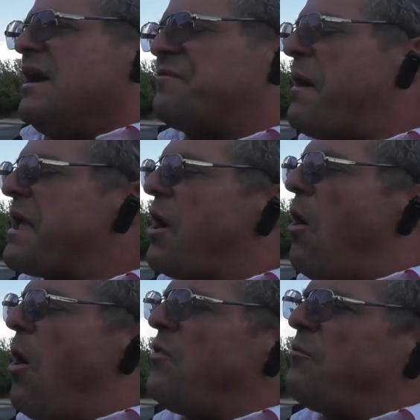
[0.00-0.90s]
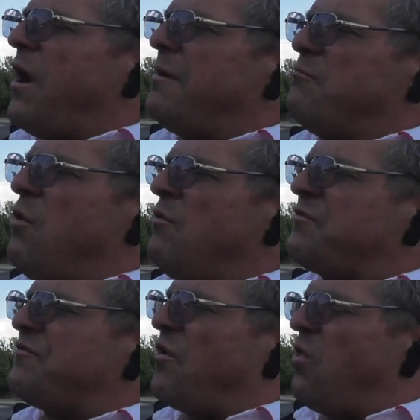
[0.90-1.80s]
is making all the right
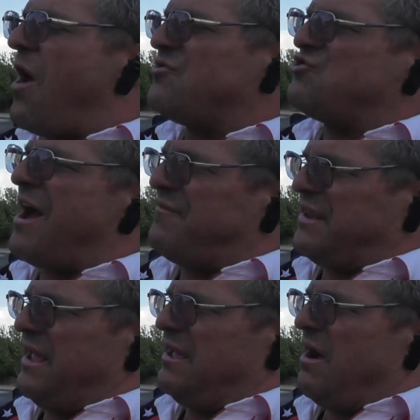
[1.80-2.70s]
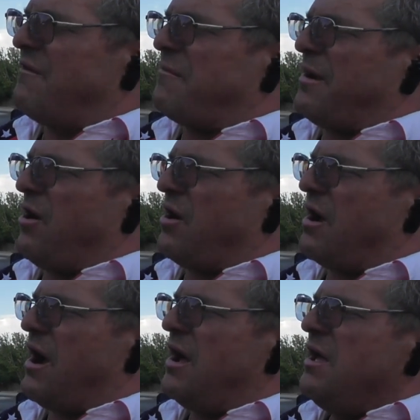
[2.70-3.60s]
moves for longevity of
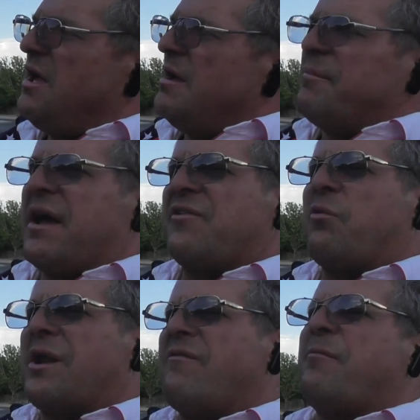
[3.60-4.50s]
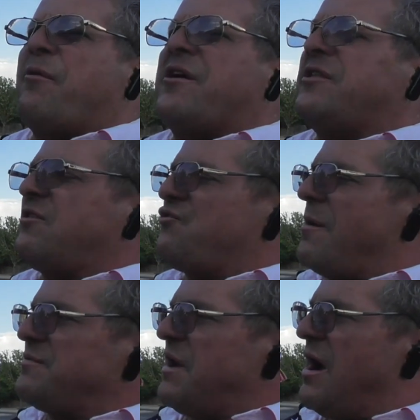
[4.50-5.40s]
America. Because whatever President
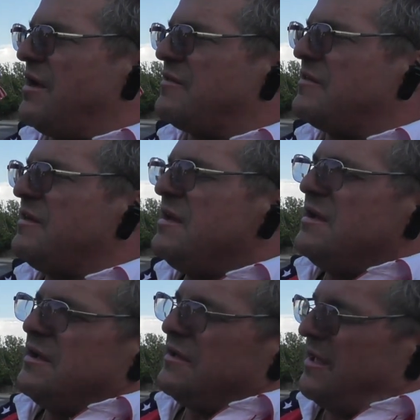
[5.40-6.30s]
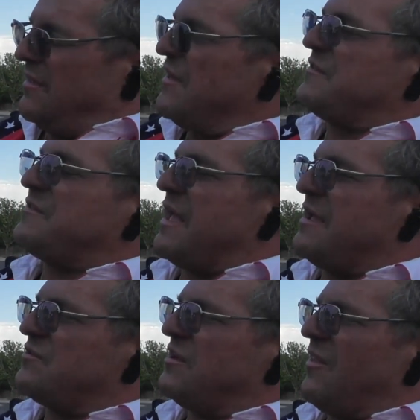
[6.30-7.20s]
Trump does in this thing
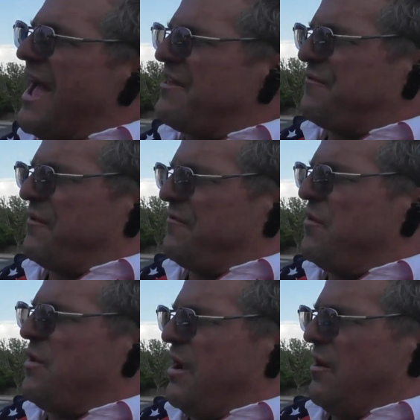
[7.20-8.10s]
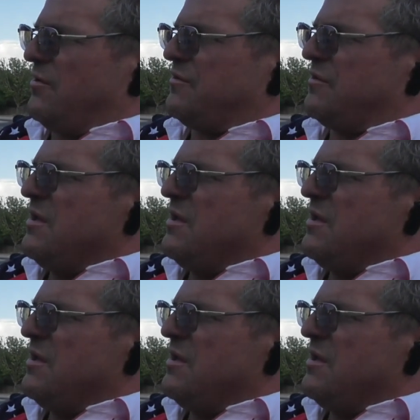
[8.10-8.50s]
is going to last for a few years.